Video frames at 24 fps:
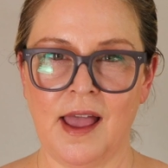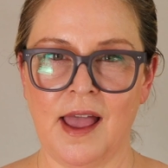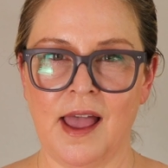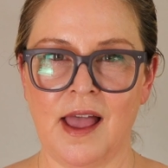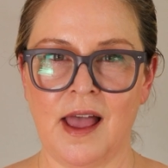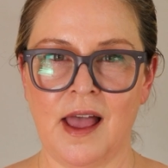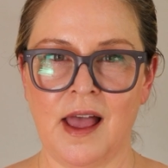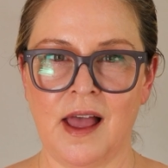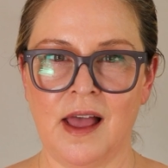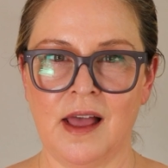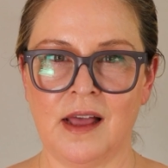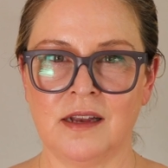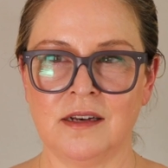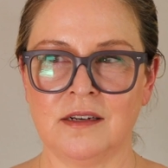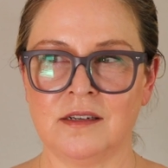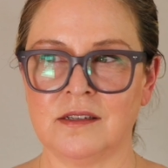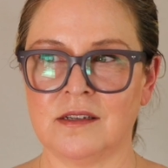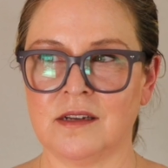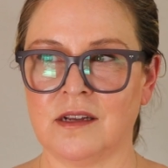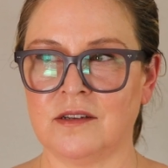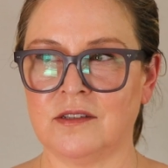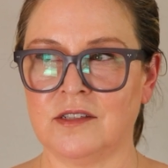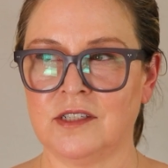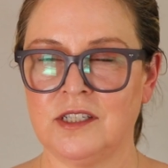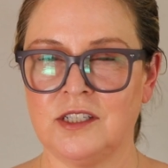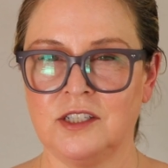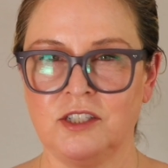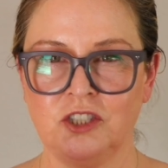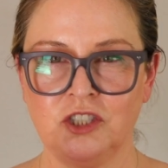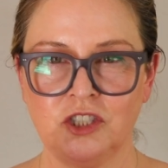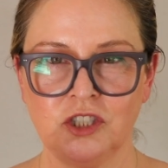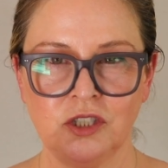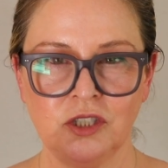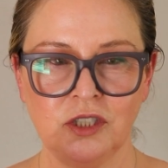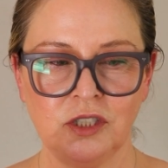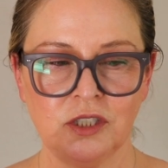and a
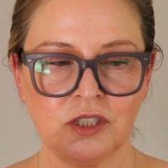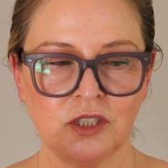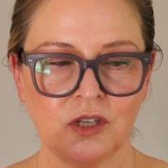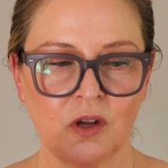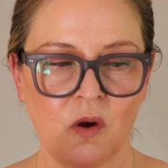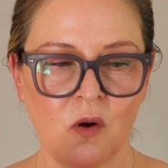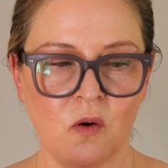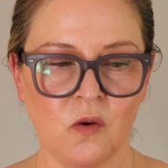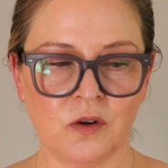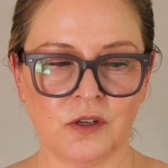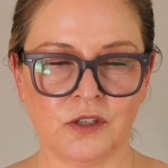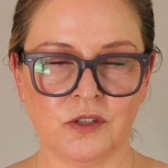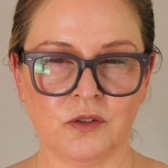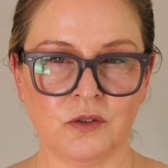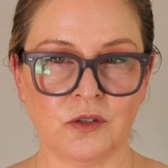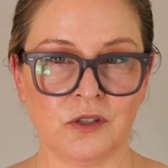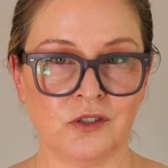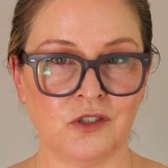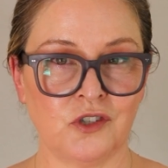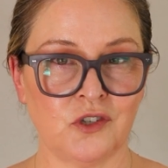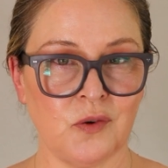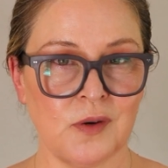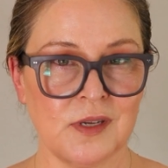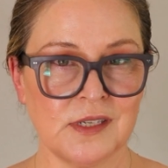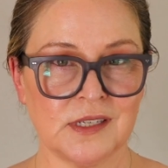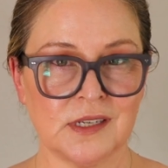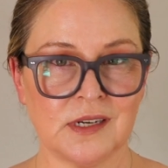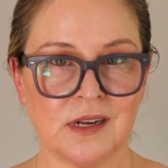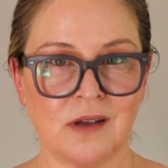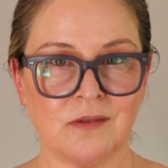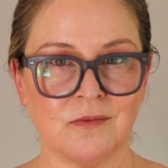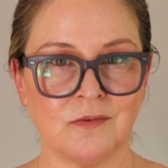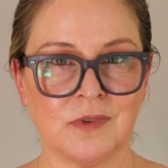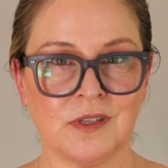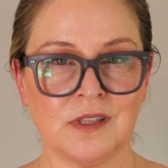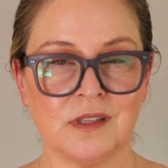t-shirt, or you can dress it
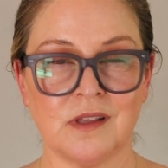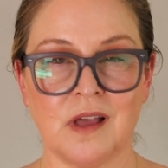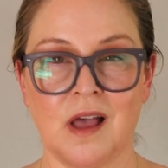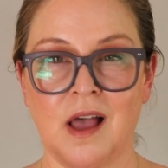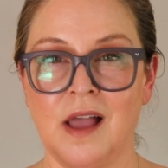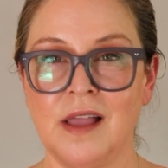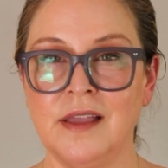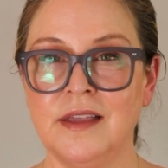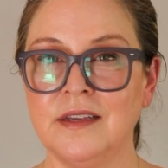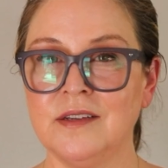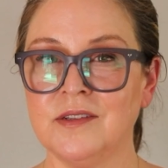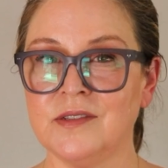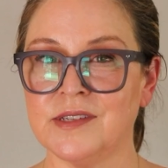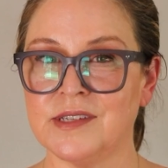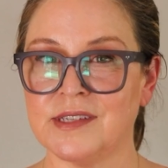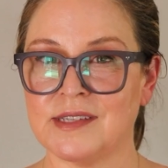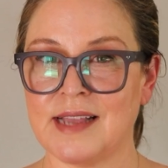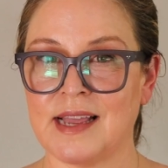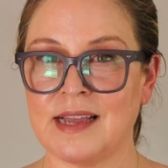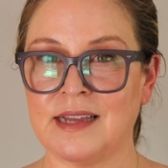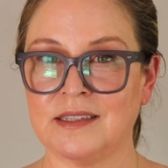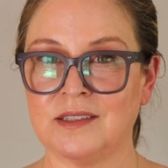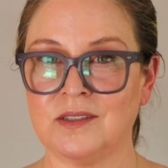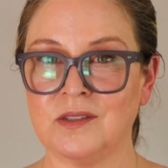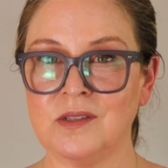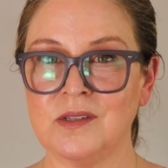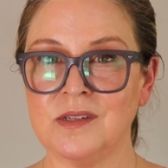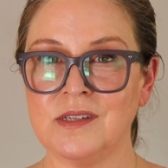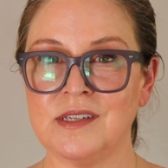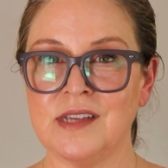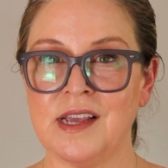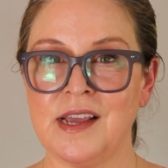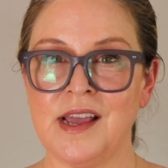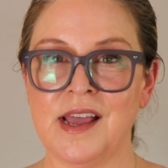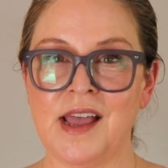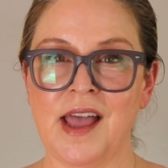up with high heel
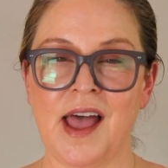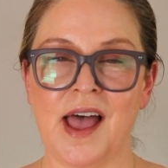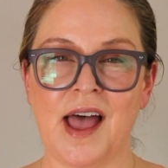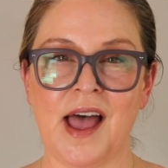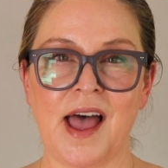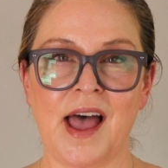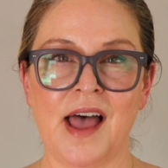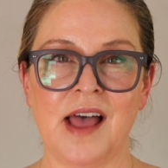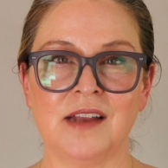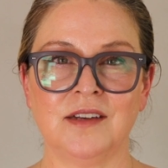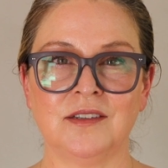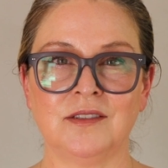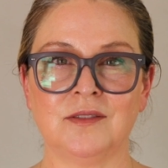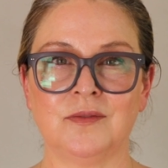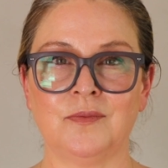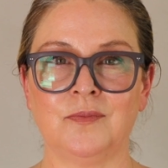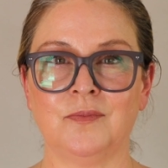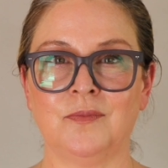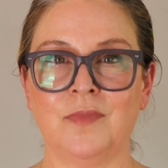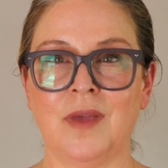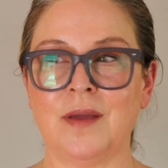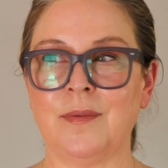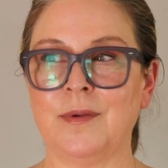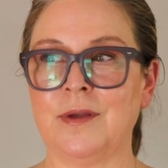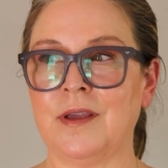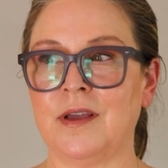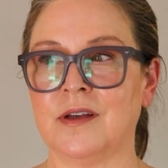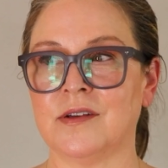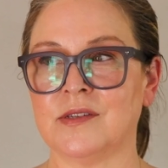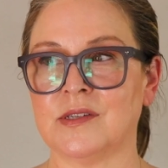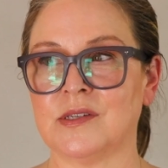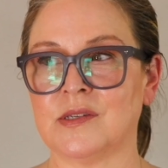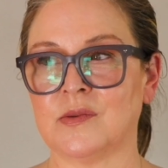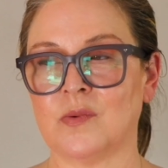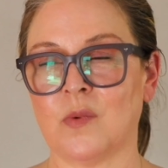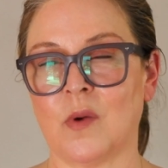sandals and maybe a
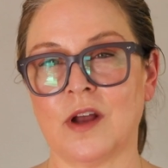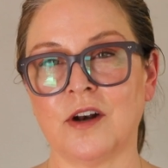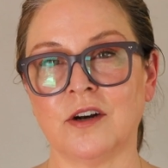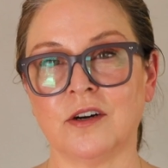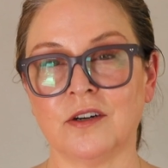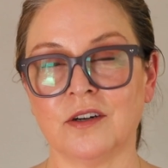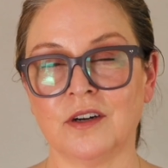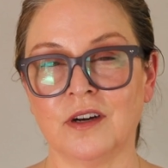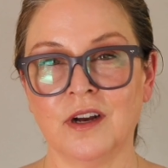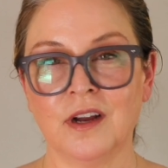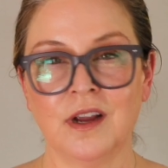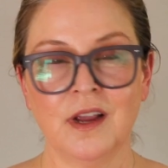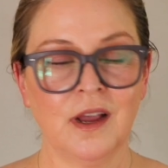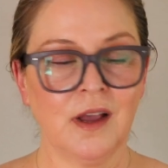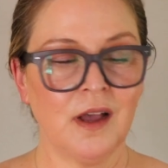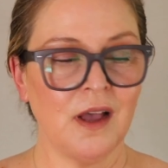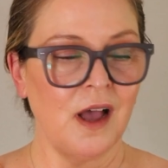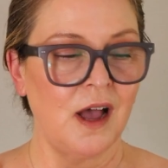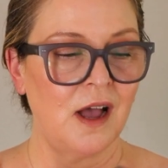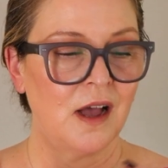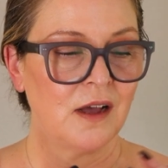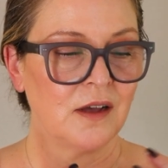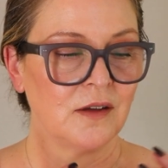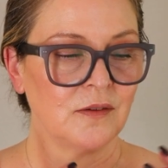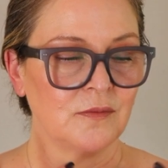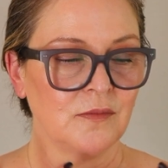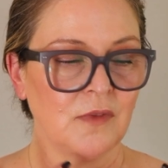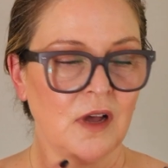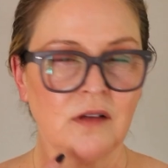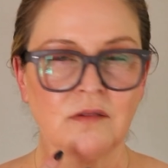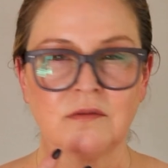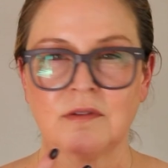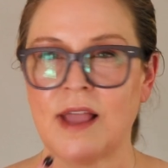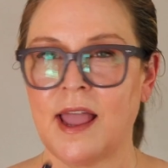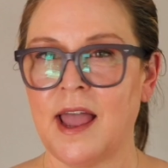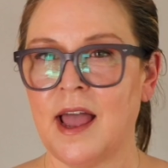sweater, um,
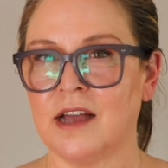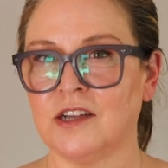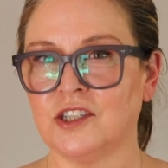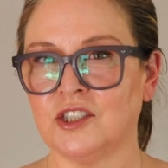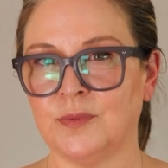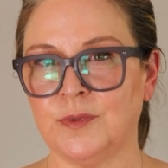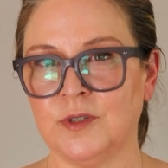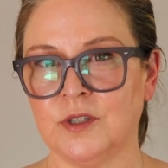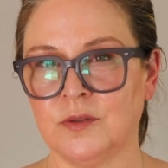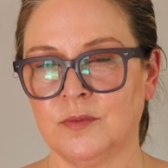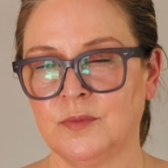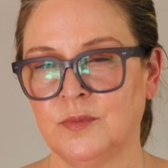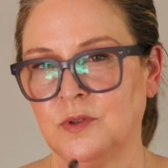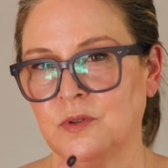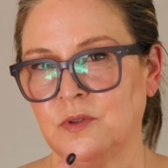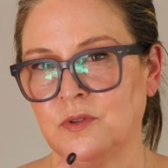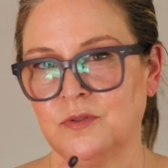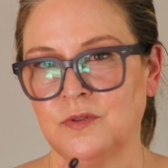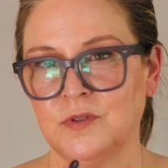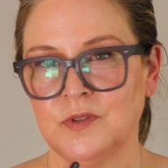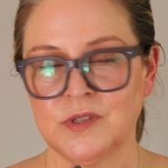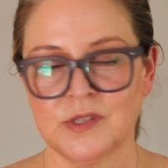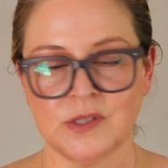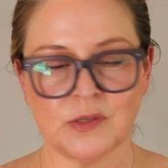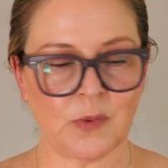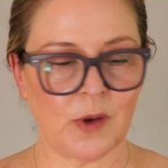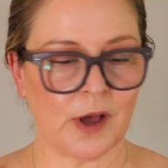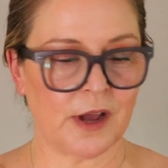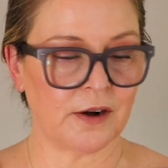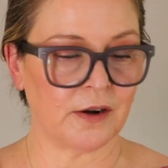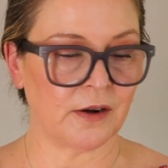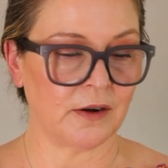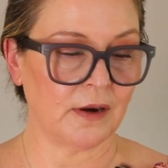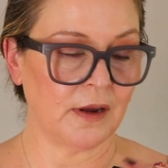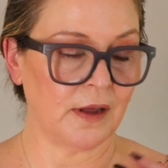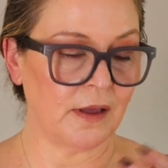a cashmere, beautiful
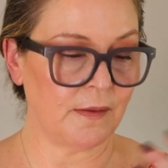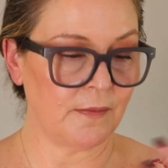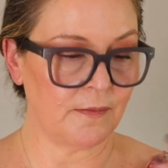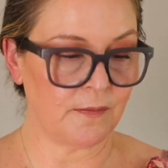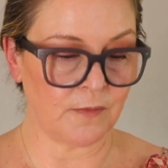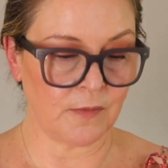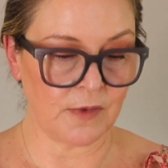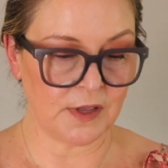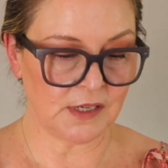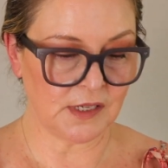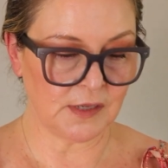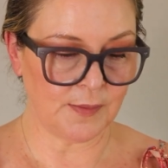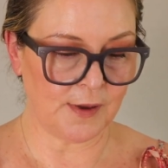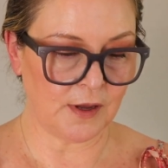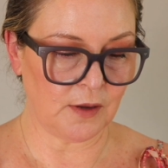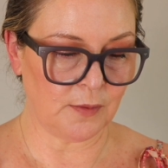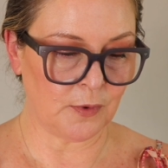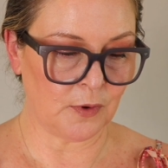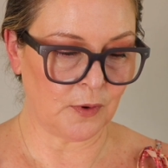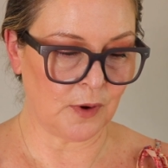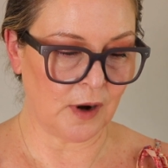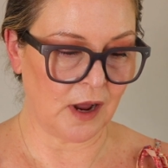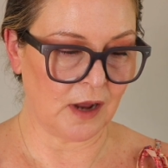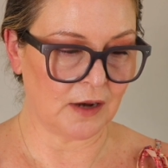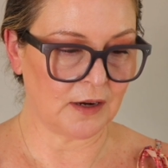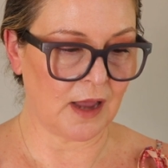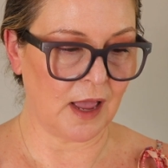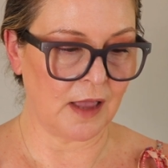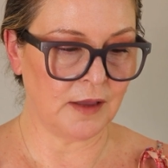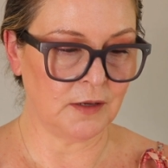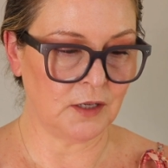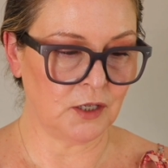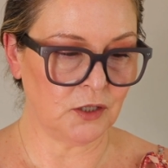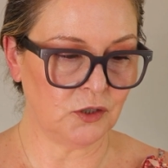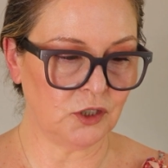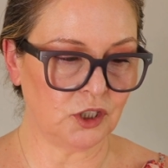sweater. Isabel Marant, I
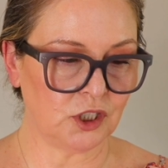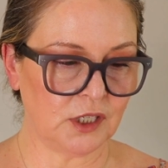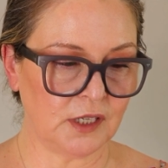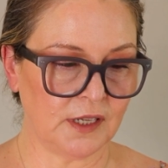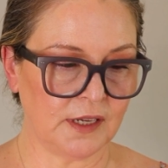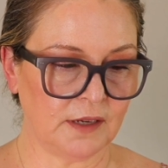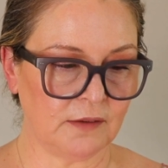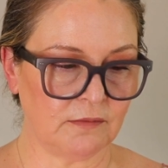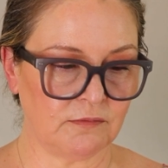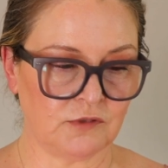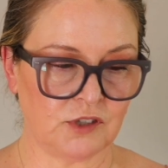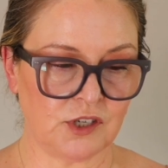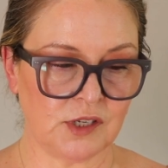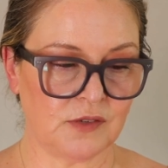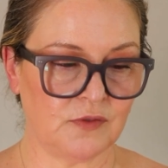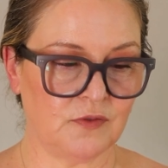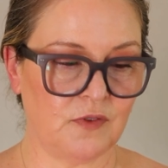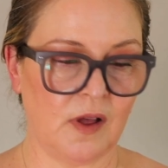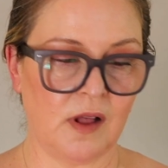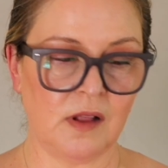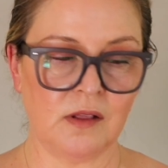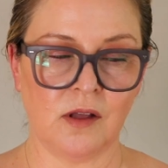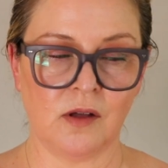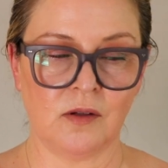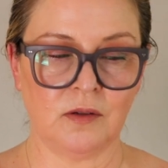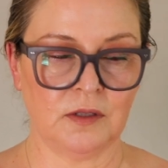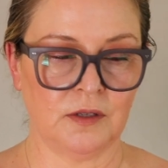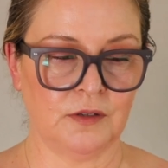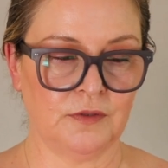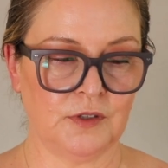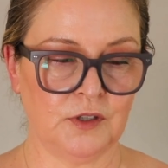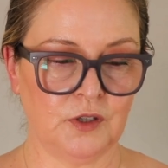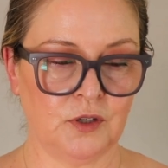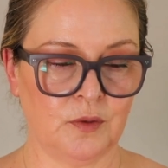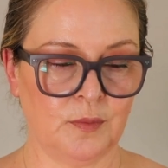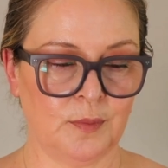usually just fall all over her